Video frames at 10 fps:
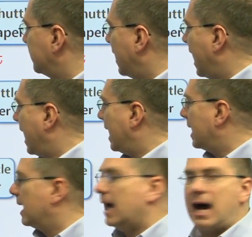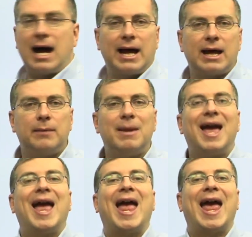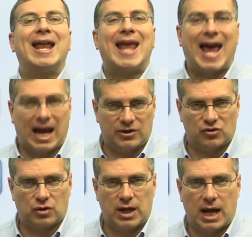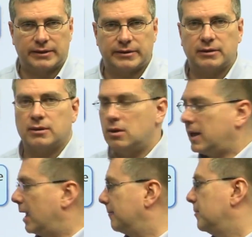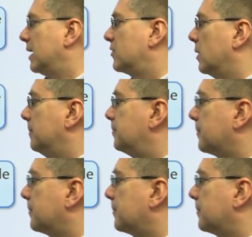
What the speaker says: of a. I am an astronaut. Okay, next one.